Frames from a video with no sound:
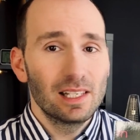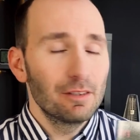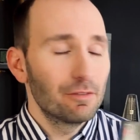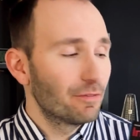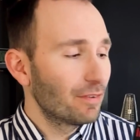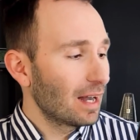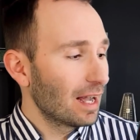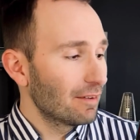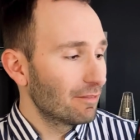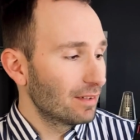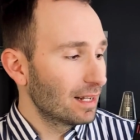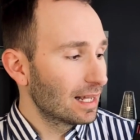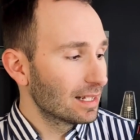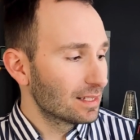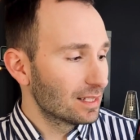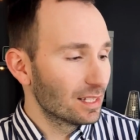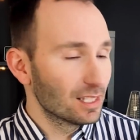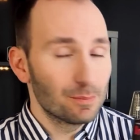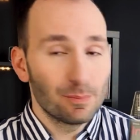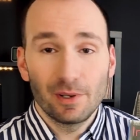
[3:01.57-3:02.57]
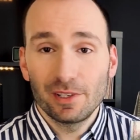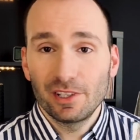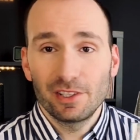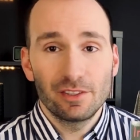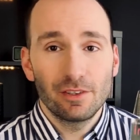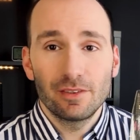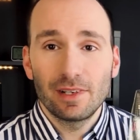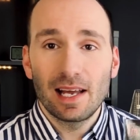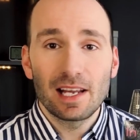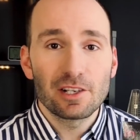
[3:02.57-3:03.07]
5 letters, but you
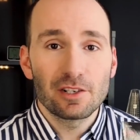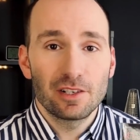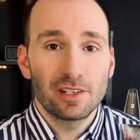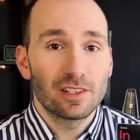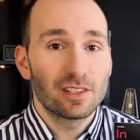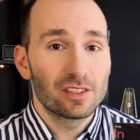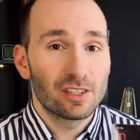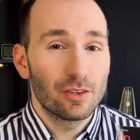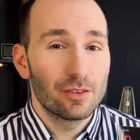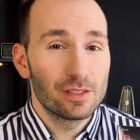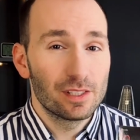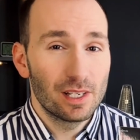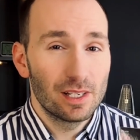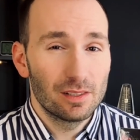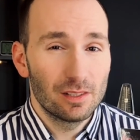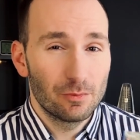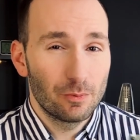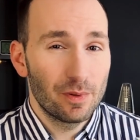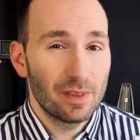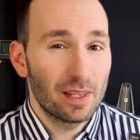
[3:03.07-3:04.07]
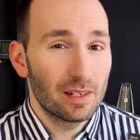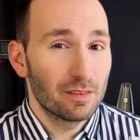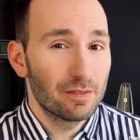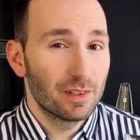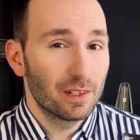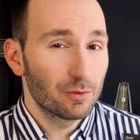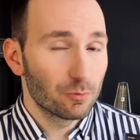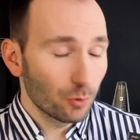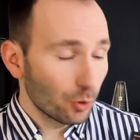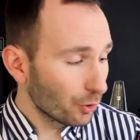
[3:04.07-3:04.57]
don't actually associate it with
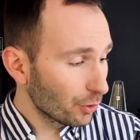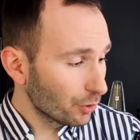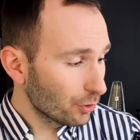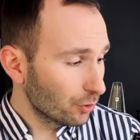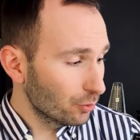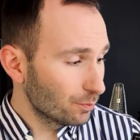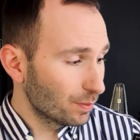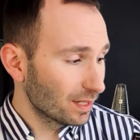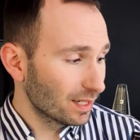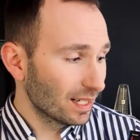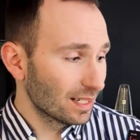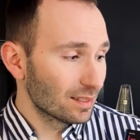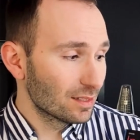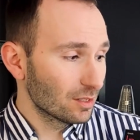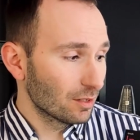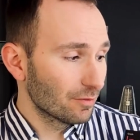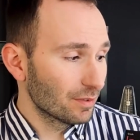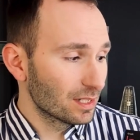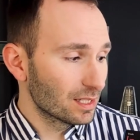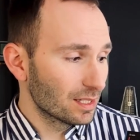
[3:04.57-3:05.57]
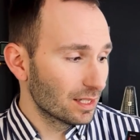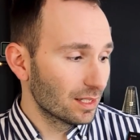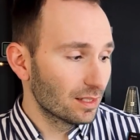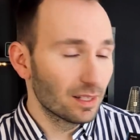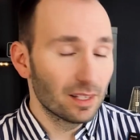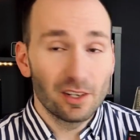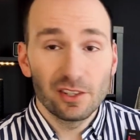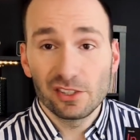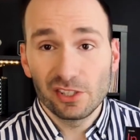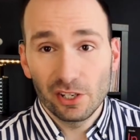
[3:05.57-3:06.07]
anything royal. But it's obviously
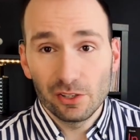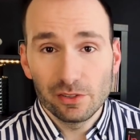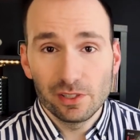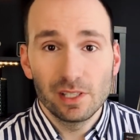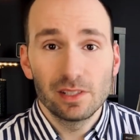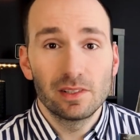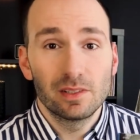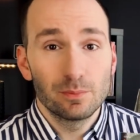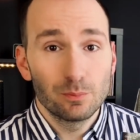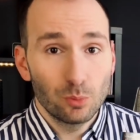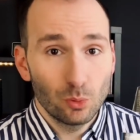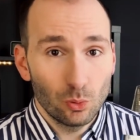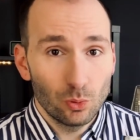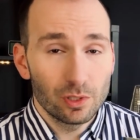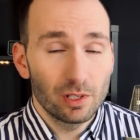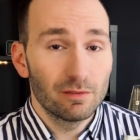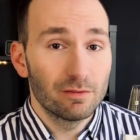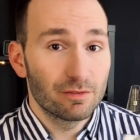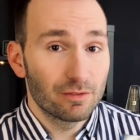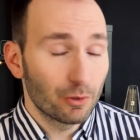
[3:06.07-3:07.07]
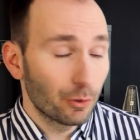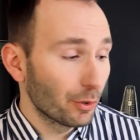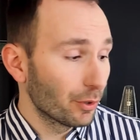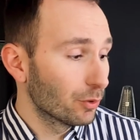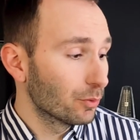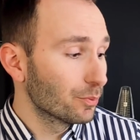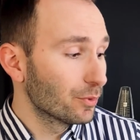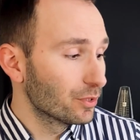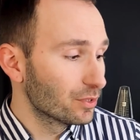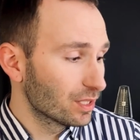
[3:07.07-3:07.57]
the Associated Board of
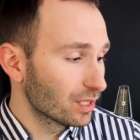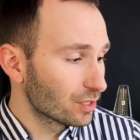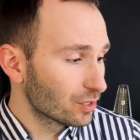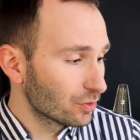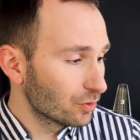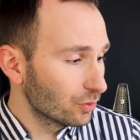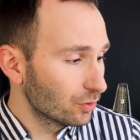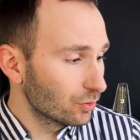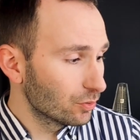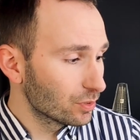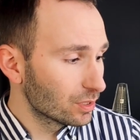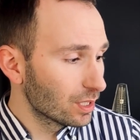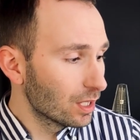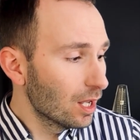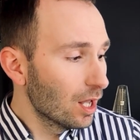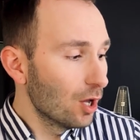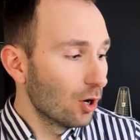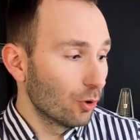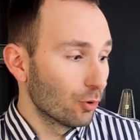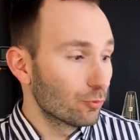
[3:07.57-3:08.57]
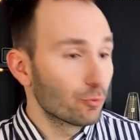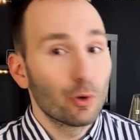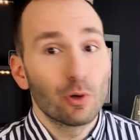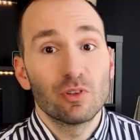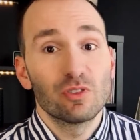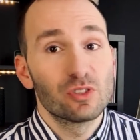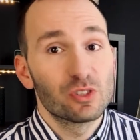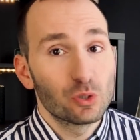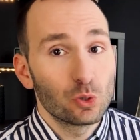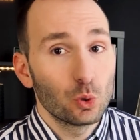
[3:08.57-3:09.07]
Royal Music Schools, or
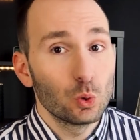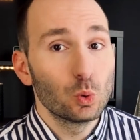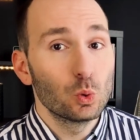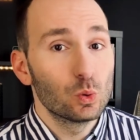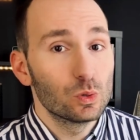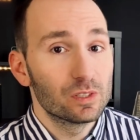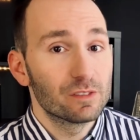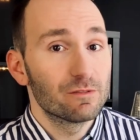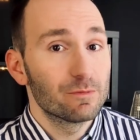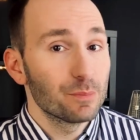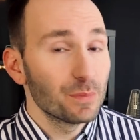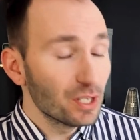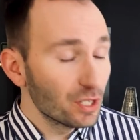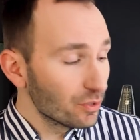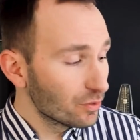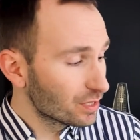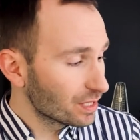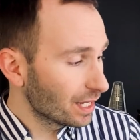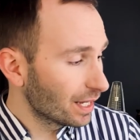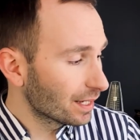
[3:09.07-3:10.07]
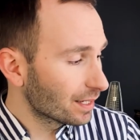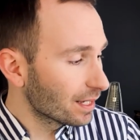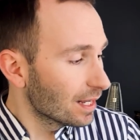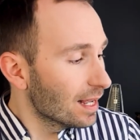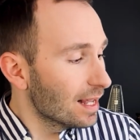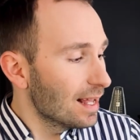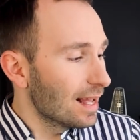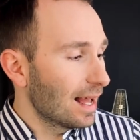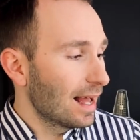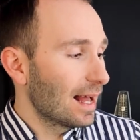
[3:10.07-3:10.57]
Royal Schools of Music,
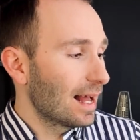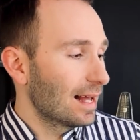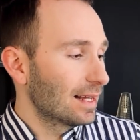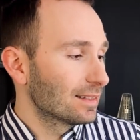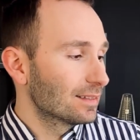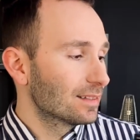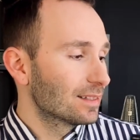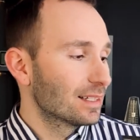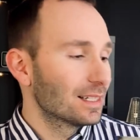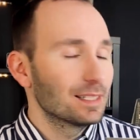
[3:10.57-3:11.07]
and